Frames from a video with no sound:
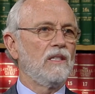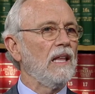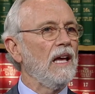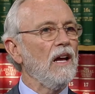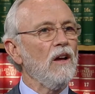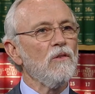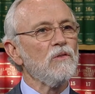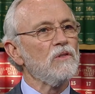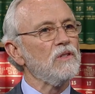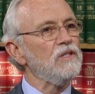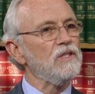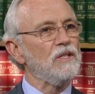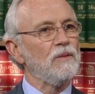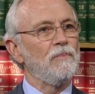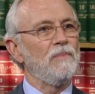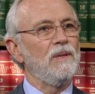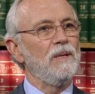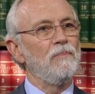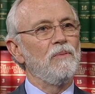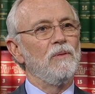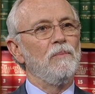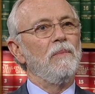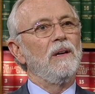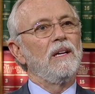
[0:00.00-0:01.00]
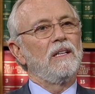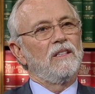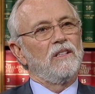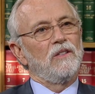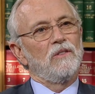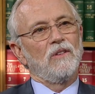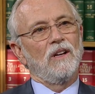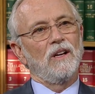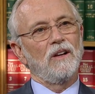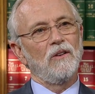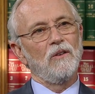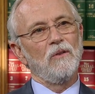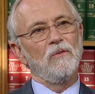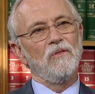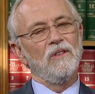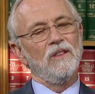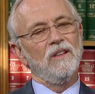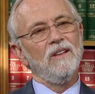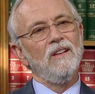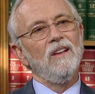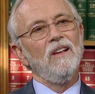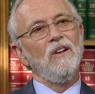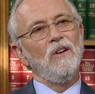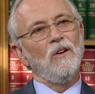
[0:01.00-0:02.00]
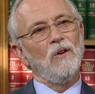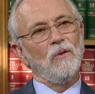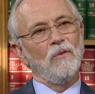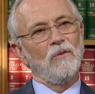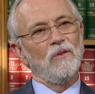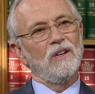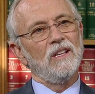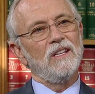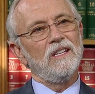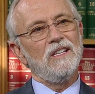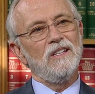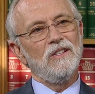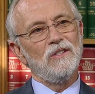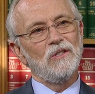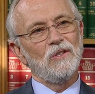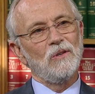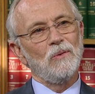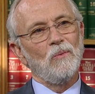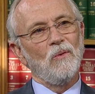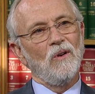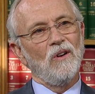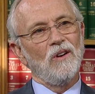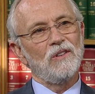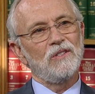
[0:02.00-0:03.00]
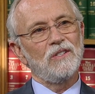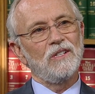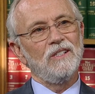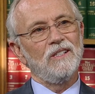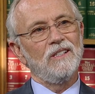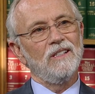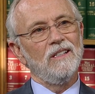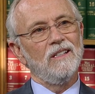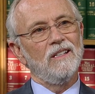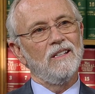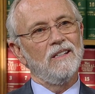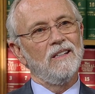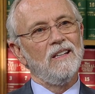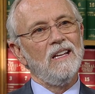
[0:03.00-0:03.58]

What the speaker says: Thousands of people make the trek over to Eastern Washington